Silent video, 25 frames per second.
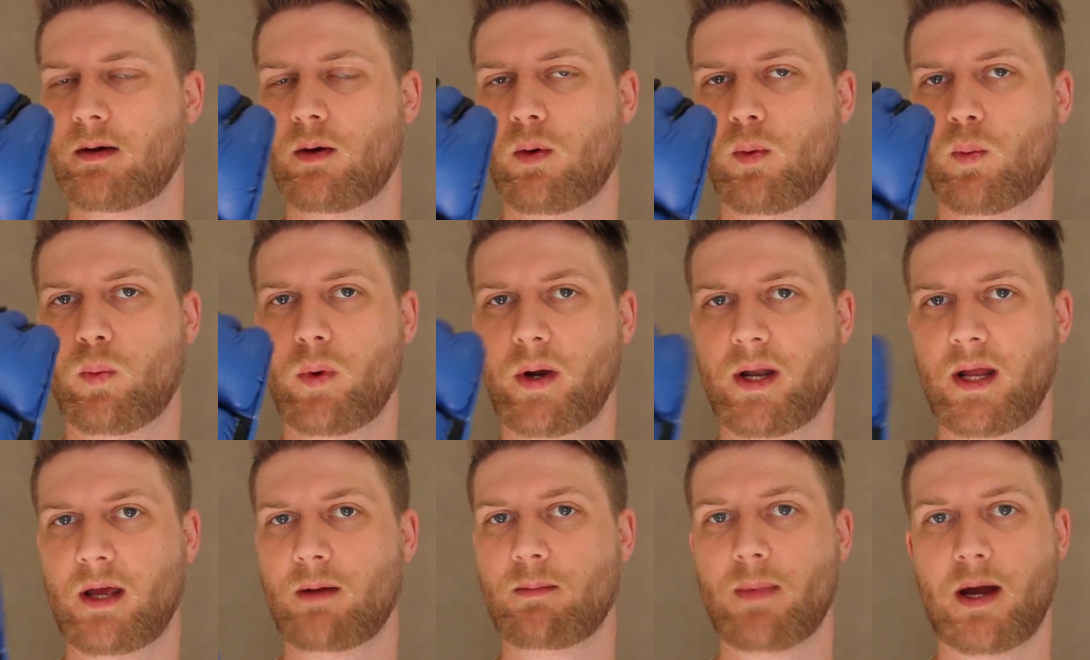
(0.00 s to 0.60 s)

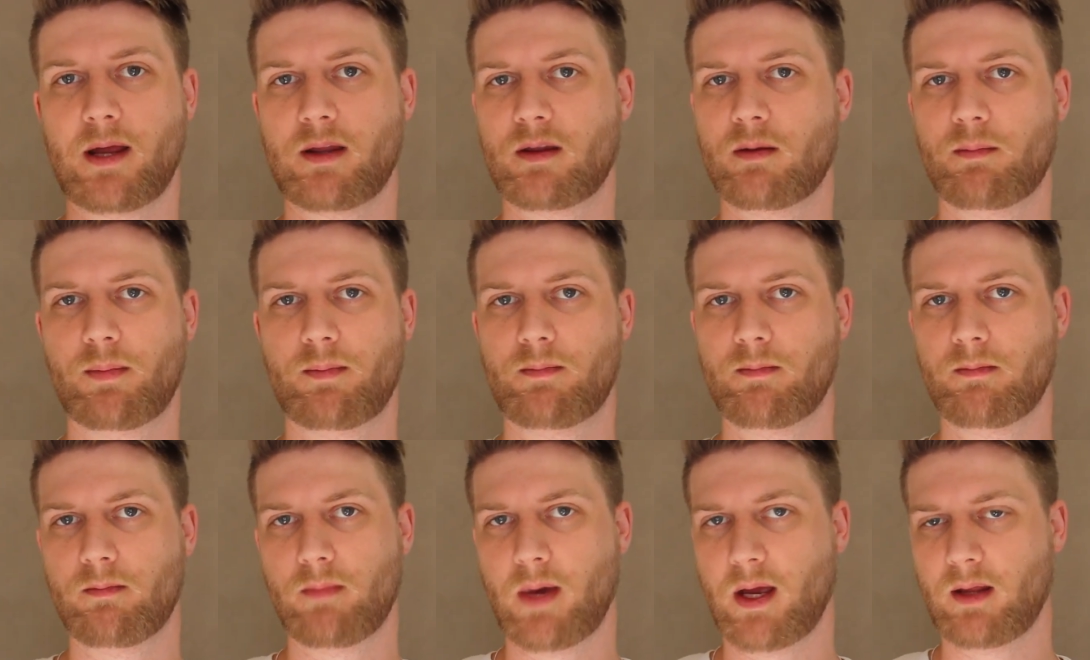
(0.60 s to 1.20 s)
Winning make
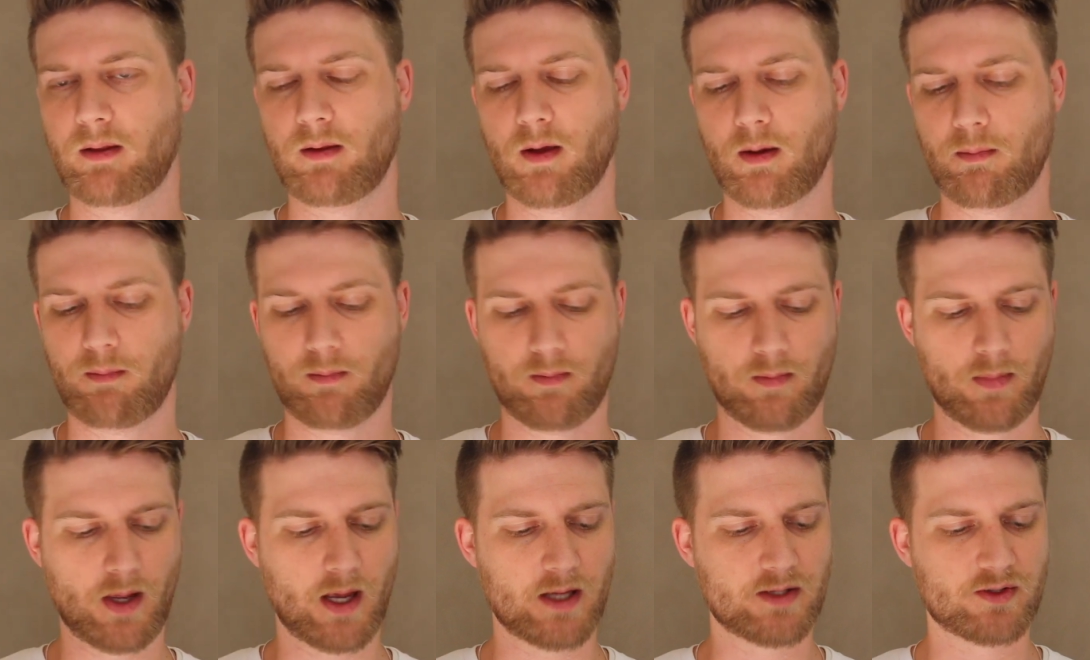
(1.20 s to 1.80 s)
the
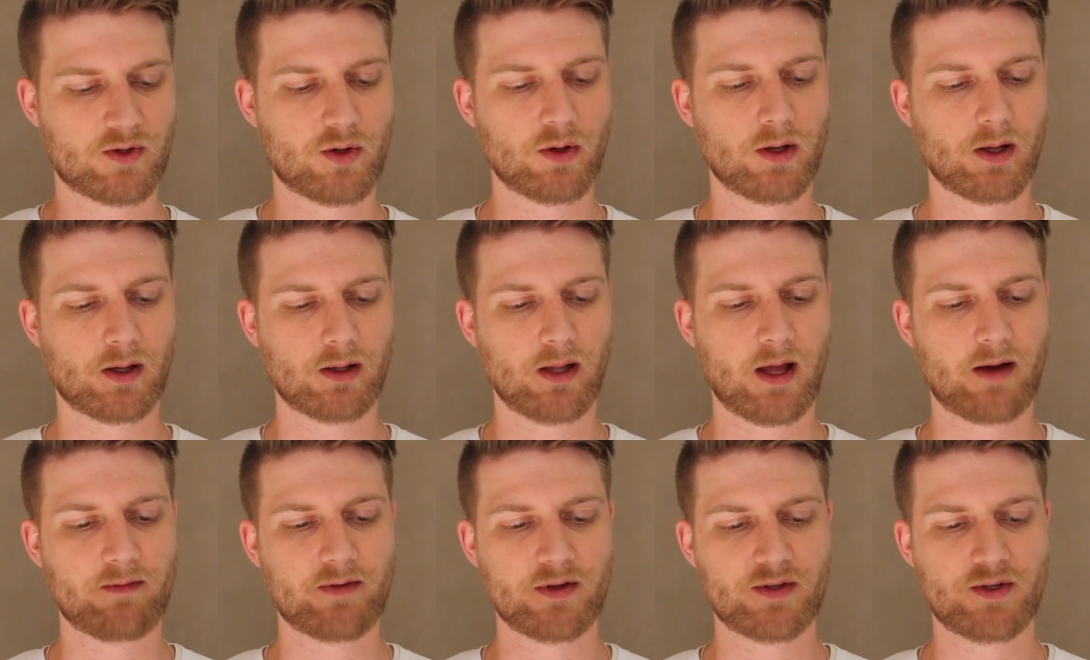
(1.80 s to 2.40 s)
as good a
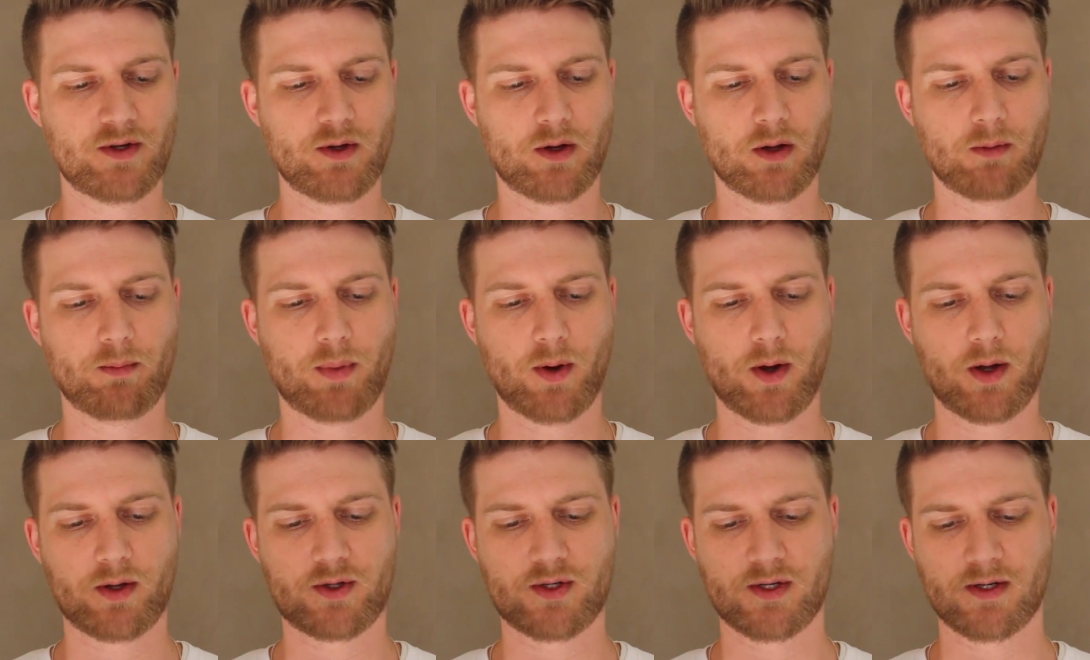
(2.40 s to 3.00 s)
glove as you can
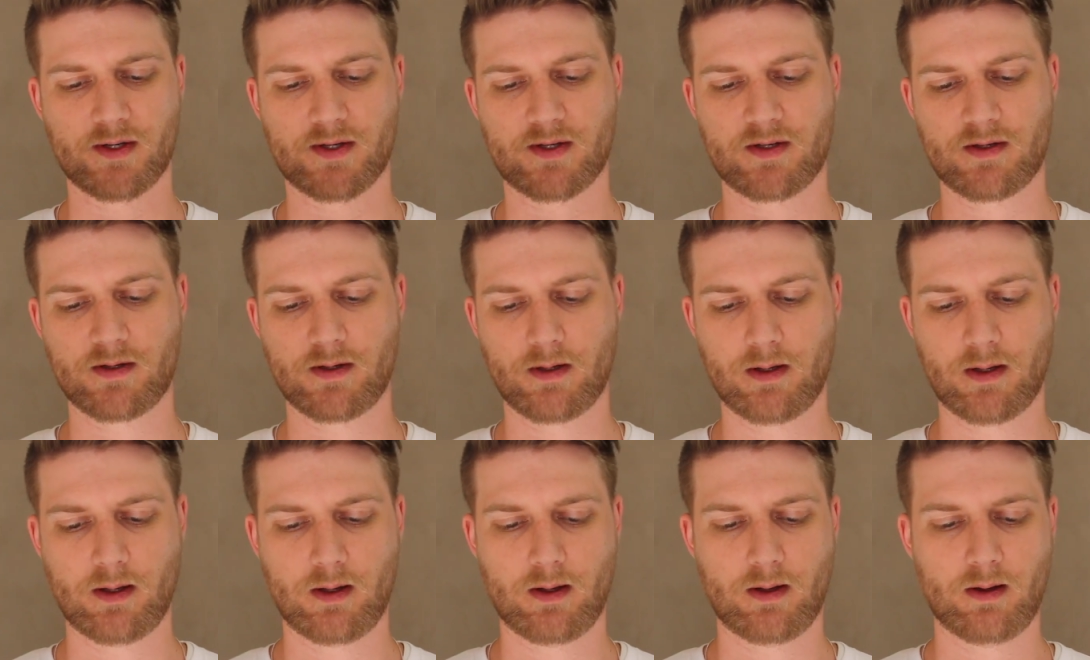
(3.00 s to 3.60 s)
purchase